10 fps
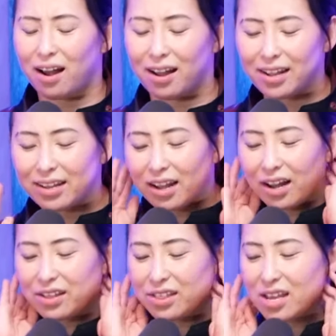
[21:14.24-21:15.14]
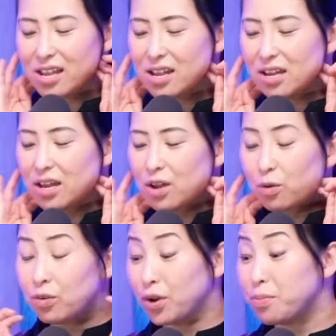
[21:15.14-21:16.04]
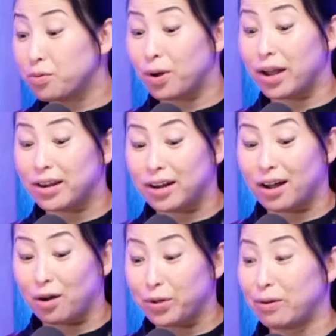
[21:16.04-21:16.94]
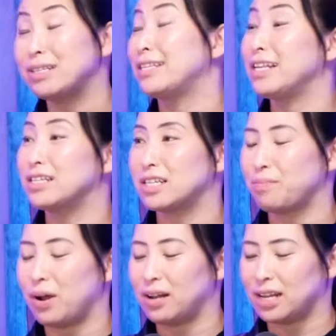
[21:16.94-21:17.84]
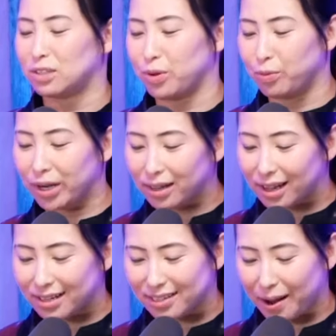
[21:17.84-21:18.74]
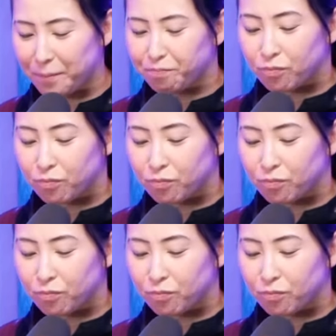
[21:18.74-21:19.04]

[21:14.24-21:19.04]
I think, well, number one, we always say this on the podcast, we realize that,